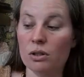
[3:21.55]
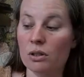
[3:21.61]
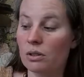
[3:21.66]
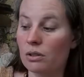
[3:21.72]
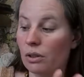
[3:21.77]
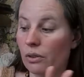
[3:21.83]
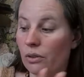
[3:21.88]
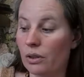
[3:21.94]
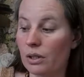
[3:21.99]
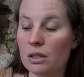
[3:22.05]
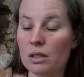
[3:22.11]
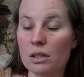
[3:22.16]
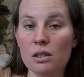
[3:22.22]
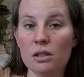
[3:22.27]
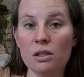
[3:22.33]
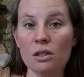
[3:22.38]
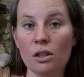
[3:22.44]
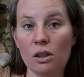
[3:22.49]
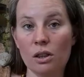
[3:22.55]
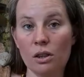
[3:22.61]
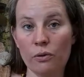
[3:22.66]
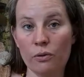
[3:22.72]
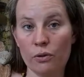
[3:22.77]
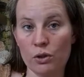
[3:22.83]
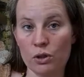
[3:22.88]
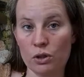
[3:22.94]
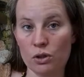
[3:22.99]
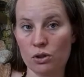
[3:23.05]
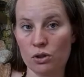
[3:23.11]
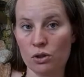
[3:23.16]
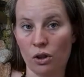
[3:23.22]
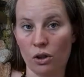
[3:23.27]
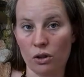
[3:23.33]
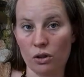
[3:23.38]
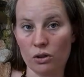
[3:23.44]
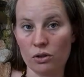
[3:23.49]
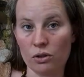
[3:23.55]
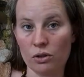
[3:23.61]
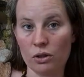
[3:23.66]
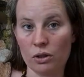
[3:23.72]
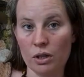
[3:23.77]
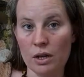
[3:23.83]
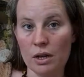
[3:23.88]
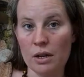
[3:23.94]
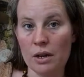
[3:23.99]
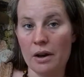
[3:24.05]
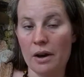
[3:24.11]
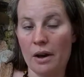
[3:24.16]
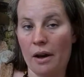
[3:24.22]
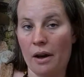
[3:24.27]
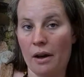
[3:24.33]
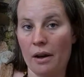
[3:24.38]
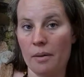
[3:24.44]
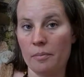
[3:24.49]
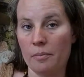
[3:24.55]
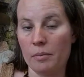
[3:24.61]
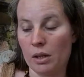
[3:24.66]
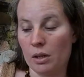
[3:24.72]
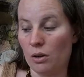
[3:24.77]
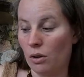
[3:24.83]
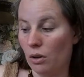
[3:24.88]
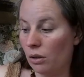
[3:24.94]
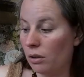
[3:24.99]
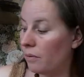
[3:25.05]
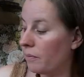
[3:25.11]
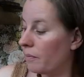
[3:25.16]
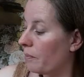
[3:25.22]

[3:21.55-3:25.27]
So this is the first sock yarn,